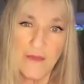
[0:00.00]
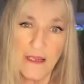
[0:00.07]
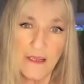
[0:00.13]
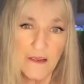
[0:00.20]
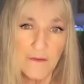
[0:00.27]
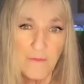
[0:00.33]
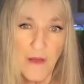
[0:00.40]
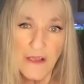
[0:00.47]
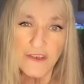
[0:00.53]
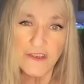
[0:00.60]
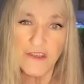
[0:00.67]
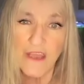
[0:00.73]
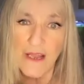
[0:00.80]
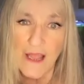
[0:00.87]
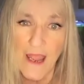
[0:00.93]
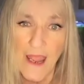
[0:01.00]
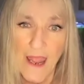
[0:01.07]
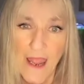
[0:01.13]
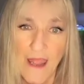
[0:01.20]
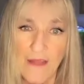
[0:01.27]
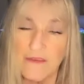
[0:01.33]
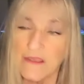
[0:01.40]
my little bunch that I
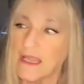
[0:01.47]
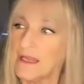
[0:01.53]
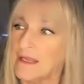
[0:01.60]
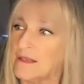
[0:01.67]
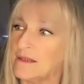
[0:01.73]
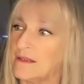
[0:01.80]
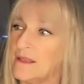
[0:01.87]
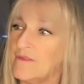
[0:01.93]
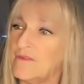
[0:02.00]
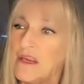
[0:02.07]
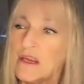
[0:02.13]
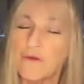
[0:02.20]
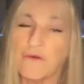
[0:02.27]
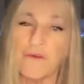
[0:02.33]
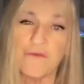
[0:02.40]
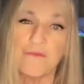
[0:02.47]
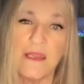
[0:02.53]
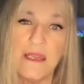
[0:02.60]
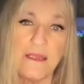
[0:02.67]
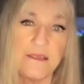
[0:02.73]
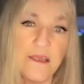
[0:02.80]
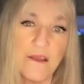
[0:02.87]
have, and they can live here with
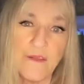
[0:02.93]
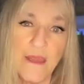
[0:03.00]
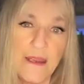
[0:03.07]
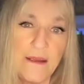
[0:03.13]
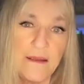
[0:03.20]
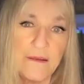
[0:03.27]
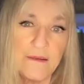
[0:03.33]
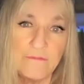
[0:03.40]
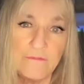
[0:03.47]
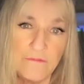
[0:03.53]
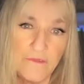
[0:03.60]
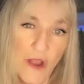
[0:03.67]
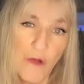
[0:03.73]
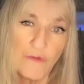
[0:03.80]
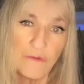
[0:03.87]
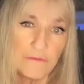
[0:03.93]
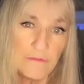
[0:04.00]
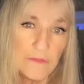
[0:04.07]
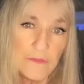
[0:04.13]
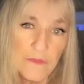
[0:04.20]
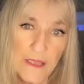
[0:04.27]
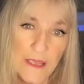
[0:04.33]
me till they don't
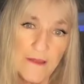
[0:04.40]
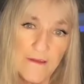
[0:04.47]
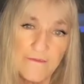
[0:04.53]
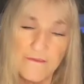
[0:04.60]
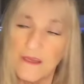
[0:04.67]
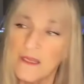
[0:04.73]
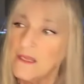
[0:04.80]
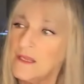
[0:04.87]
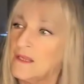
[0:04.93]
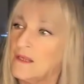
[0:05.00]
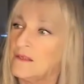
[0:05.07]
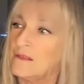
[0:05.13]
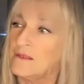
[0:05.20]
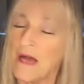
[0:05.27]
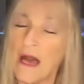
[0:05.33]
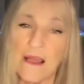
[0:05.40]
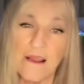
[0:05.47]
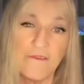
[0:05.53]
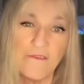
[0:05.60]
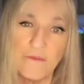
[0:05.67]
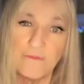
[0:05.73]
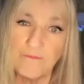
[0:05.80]
live. A lot
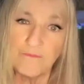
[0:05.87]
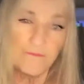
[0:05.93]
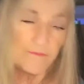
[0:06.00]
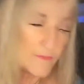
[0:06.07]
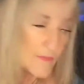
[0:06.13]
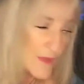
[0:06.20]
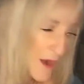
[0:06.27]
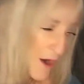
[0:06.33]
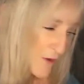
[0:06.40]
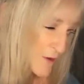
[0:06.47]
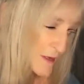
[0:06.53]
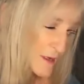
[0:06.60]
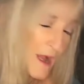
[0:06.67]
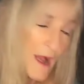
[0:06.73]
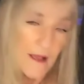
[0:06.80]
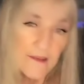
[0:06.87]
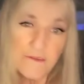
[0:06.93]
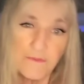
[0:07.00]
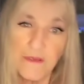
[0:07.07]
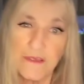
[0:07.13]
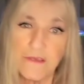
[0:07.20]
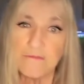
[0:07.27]
of them are in
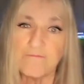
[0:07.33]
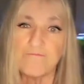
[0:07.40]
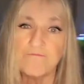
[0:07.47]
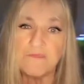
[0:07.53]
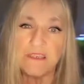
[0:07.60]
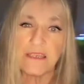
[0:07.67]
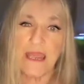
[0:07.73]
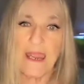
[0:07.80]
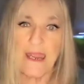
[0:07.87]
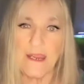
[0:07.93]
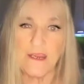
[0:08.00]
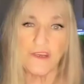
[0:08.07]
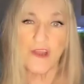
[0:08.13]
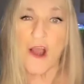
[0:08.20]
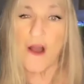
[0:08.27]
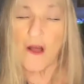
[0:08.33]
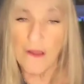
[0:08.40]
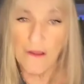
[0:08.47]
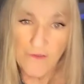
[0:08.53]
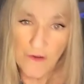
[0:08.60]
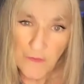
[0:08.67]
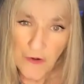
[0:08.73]
hospice stage.
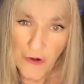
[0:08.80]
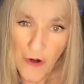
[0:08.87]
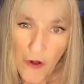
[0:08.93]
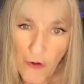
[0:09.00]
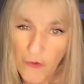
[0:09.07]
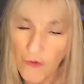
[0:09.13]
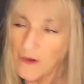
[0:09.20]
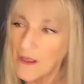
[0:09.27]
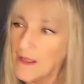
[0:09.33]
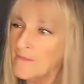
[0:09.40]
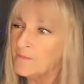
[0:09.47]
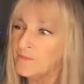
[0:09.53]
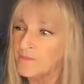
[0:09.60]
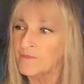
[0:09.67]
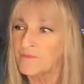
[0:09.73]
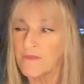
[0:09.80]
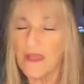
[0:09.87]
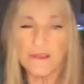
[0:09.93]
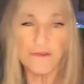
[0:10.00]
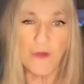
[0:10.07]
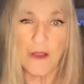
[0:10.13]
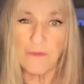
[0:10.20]
All of them are old.
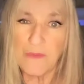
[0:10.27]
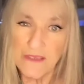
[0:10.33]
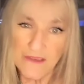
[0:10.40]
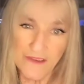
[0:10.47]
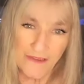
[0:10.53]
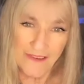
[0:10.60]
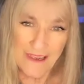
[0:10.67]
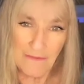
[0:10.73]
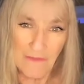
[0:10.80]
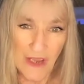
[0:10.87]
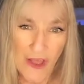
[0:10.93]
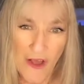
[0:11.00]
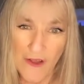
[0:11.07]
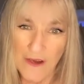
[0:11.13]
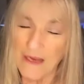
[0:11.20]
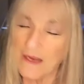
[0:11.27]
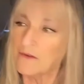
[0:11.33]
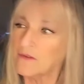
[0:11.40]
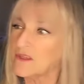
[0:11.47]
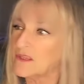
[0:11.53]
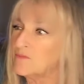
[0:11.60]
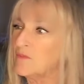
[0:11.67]
That's why Pistol didn't belong here
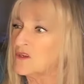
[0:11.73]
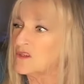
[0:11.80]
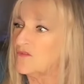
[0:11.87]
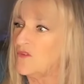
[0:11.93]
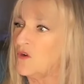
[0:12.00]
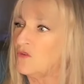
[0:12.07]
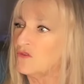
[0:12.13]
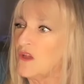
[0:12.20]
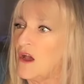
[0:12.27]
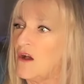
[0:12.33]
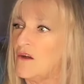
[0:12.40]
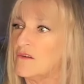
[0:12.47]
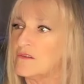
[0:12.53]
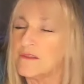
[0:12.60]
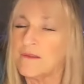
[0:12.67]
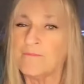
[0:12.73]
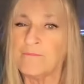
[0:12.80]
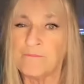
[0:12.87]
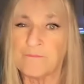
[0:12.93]
with this bunch of old dogs.